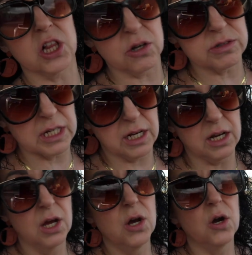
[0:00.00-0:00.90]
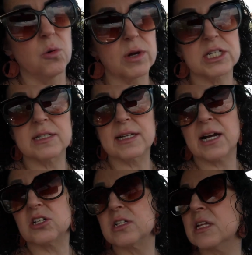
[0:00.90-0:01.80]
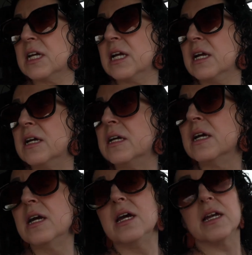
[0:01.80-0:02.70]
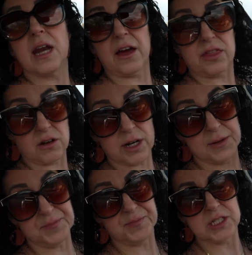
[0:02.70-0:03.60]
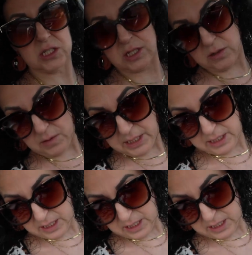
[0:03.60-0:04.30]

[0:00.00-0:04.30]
closing, which is actually 9:30. So